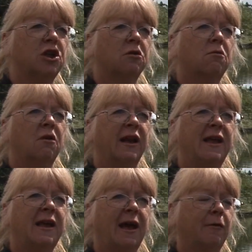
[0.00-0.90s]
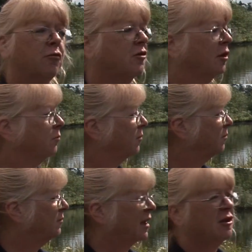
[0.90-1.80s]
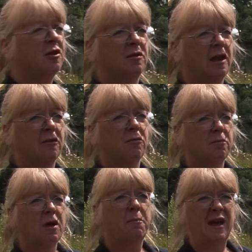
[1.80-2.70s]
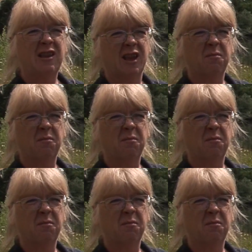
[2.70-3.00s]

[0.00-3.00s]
and leak out. So that's a basic